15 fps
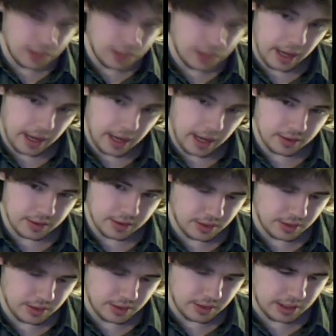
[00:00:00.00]
add those two
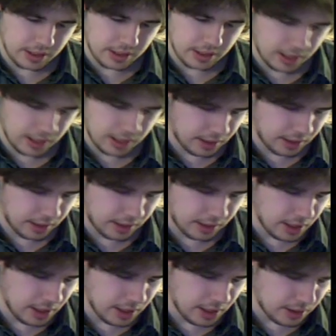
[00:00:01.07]
digits together.
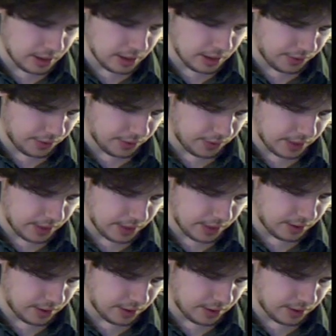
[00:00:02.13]
So if you say you're